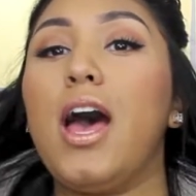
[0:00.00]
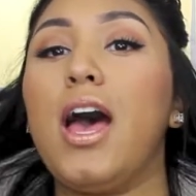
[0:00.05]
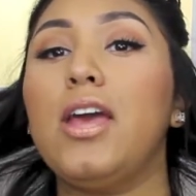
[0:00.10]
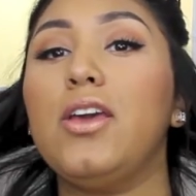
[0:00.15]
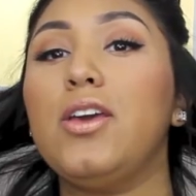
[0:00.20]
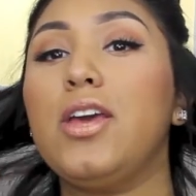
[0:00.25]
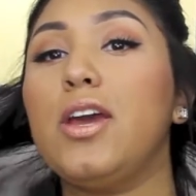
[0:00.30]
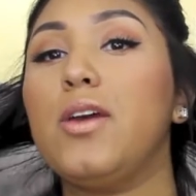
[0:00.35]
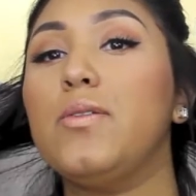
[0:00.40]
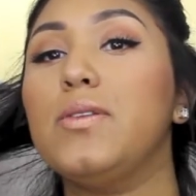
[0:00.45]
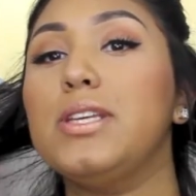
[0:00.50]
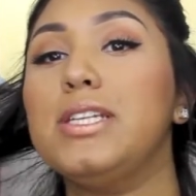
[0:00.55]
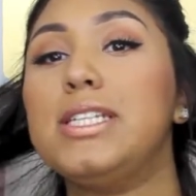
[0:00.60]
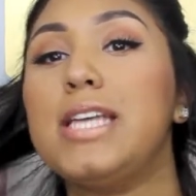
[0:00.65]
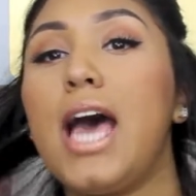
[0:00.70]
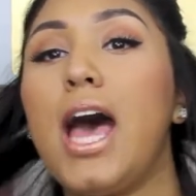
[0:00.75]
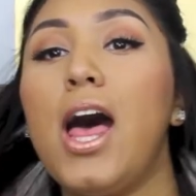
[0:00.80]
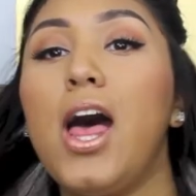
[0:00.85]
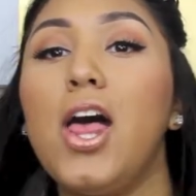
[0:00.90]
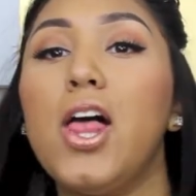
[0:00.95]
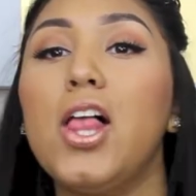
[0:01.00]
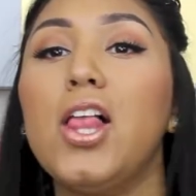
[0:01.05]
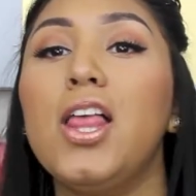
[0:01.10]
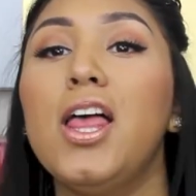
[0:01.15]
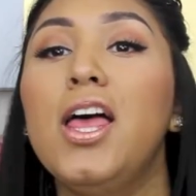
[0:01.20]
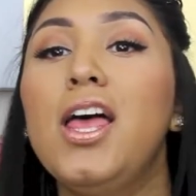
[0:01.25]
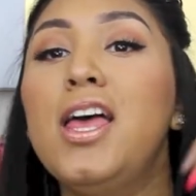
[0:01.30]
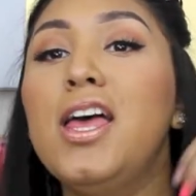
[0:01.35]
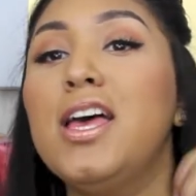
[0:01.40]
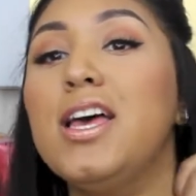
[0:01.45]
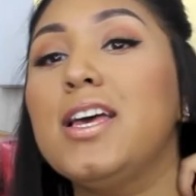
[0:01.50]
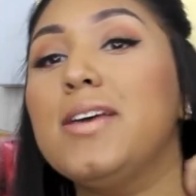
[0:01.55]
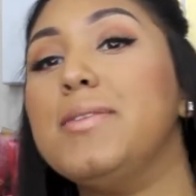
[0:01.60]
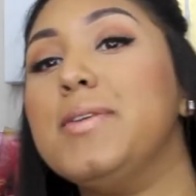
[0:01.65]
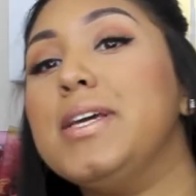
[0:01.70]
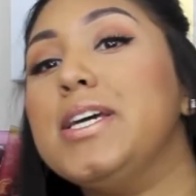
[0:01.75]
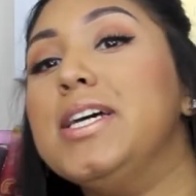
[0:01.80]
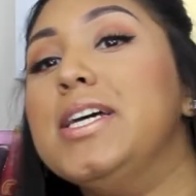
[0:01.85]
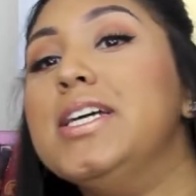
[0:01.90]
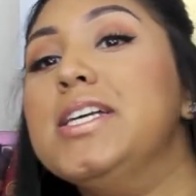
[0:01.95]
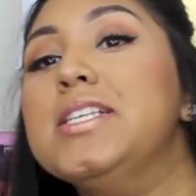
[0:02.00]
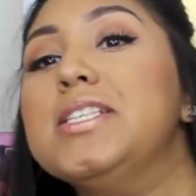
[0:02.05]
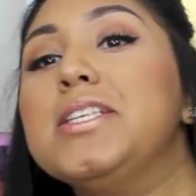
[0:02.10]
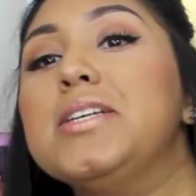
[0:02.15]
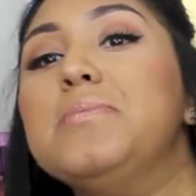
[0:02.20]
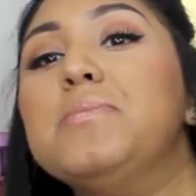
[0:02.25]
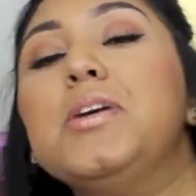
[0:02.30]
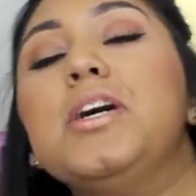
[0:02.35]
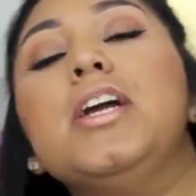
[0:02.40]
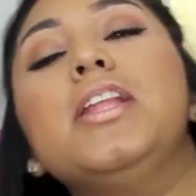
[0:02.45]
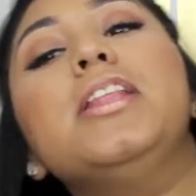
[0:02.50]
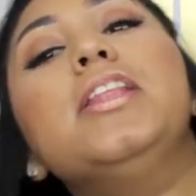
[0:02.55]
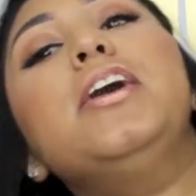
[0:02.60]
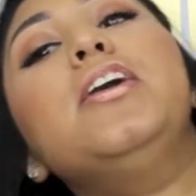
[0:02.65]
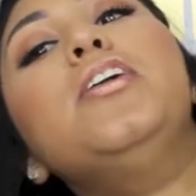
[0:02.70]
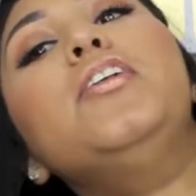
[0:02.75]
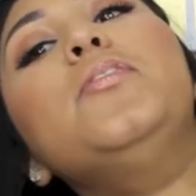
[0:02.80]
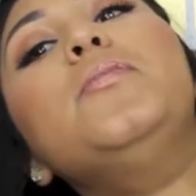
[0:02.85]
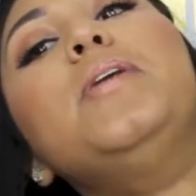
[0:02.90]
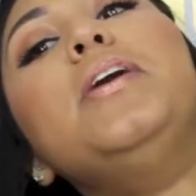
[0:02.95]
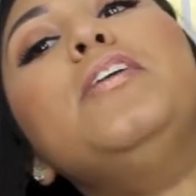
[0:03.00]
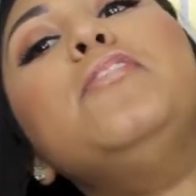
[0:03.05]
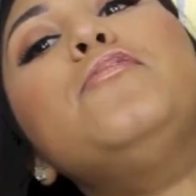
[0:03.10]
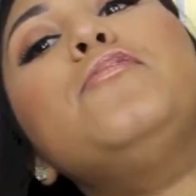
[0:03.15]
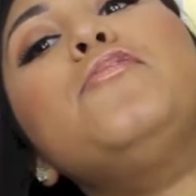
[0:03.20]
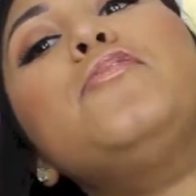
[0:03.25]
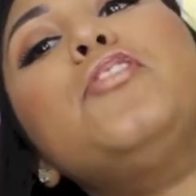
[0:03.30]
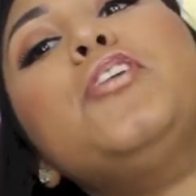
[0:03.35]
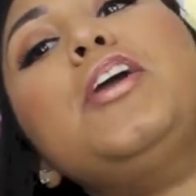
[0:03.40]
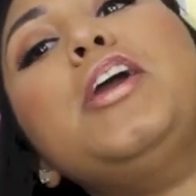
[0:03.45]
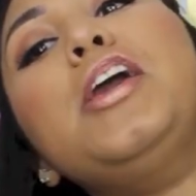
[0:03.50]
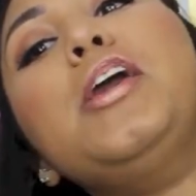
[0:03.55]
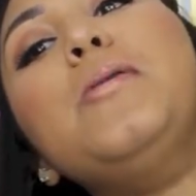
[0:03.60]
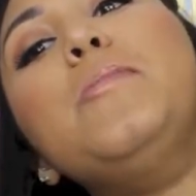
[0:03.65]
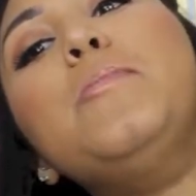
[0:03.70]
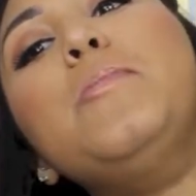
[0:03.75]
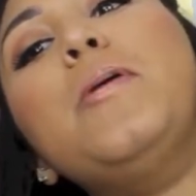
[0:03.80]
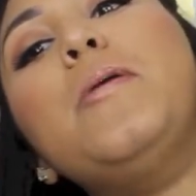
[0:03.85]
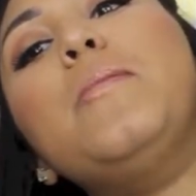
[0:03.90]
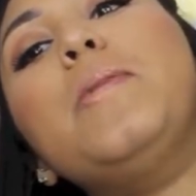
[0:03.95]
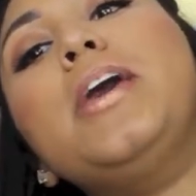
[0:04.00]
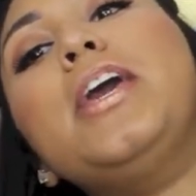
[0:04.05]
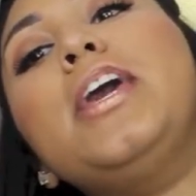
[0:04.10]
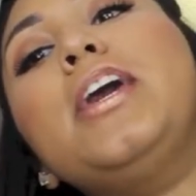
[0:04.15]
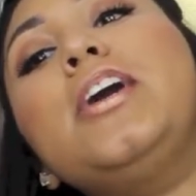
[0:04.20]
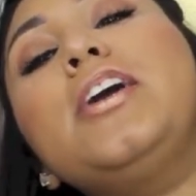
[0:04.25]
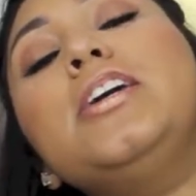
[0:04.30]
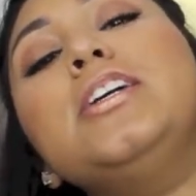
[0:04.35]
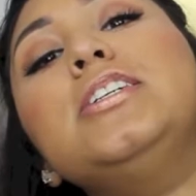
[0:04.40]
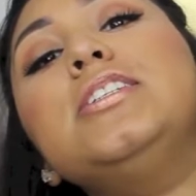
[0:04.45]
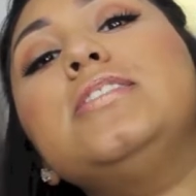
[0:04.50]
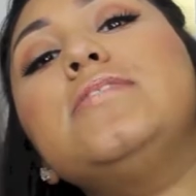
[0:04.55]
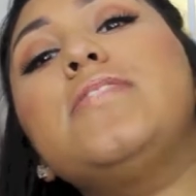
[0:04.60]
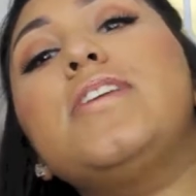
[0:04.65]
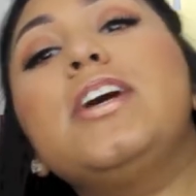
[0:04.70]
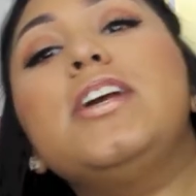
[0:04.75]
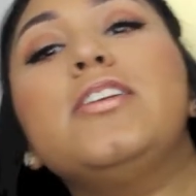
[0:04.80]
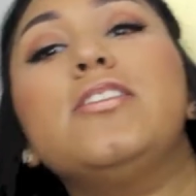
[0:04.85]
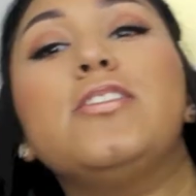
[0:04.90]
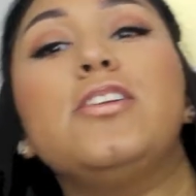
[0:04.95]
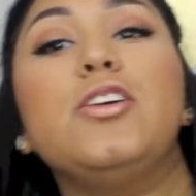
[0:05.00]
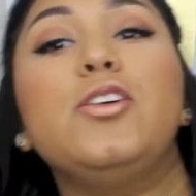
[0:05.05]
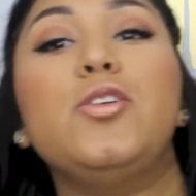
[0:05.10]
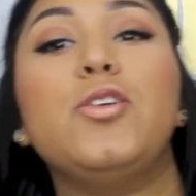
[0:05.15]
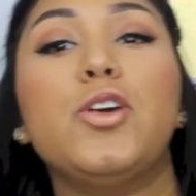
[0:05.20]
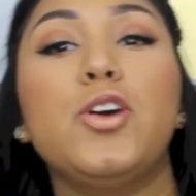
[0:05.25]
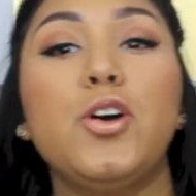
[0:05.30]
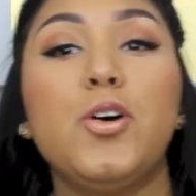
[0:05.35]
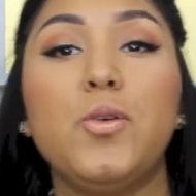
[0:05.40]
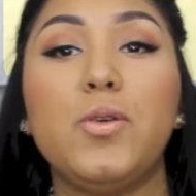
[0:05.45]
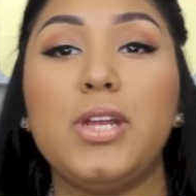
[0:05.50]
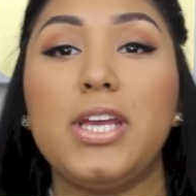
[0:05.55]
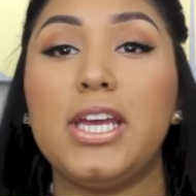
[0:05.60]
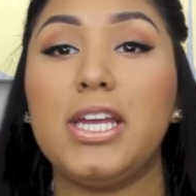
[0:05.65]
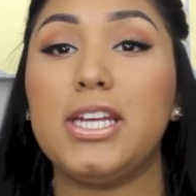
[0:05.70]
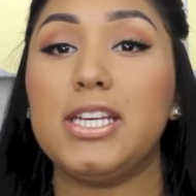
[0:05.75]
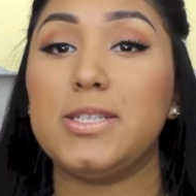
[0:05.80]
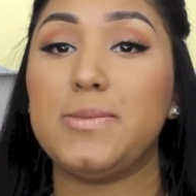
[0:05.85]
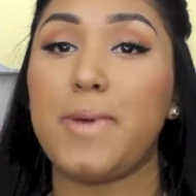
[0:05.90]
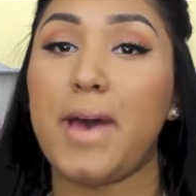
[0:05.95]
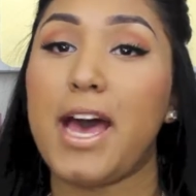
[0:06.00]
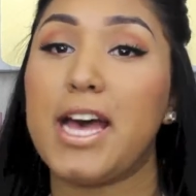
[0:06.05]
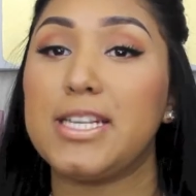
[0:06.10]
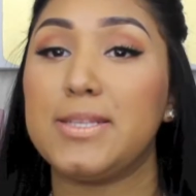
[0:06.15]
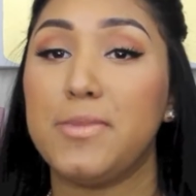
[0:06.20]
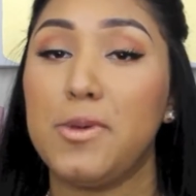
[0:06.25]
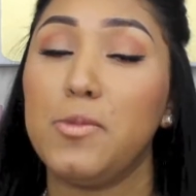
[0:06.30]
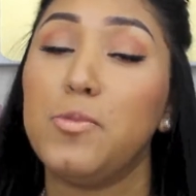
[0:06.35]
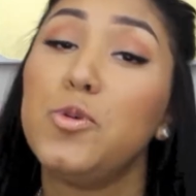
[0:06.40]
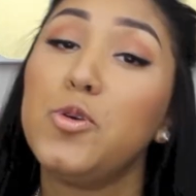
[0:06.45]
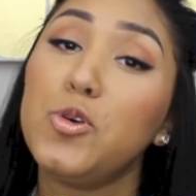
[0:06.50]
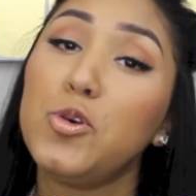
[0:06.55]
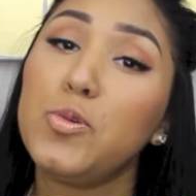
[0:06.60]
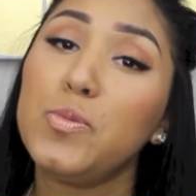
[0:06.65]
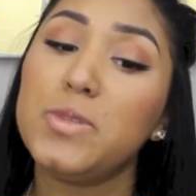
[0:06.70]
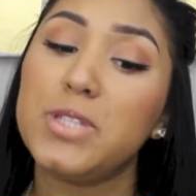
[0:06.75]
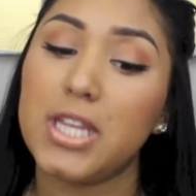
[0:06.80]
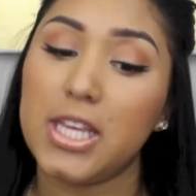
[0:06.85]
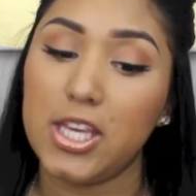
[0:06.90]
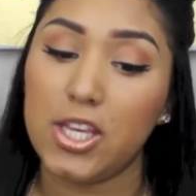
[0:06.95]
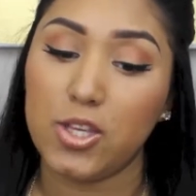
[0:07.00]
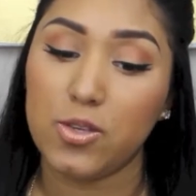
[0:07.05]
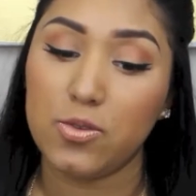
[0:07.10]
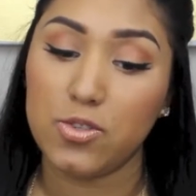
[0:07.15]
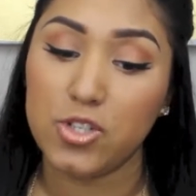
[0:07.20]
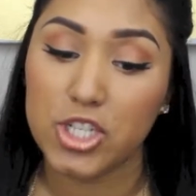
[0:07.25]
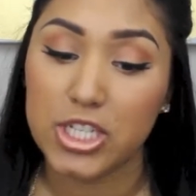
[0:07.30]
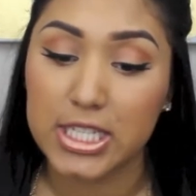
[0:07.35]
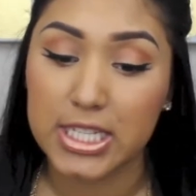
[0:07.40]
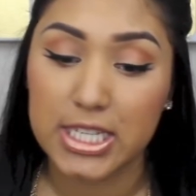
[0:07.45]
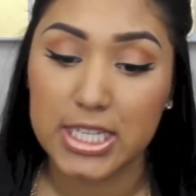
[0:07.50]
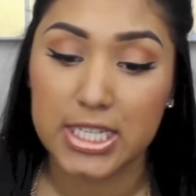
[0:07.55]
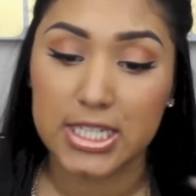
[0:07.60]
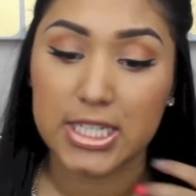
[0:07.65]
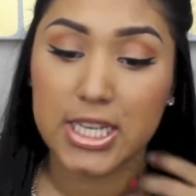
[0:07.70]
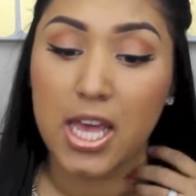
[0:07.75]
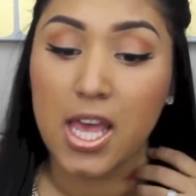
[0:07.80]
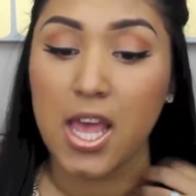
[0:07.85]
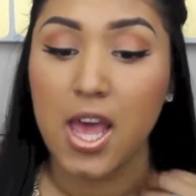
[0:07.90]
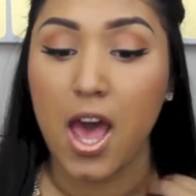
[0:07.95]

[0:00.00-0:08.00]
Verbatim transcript: You can't really tell because I'm not all the way in frame, but my hair is finally grown. It is past my boobs, thank you Jesus.